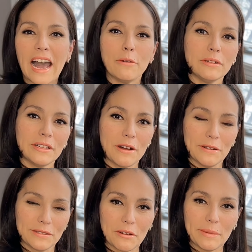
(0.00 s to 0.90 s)
I will
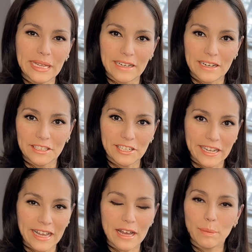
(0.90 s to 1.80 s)
also be
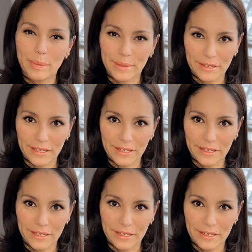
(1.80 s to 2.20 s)
launching a book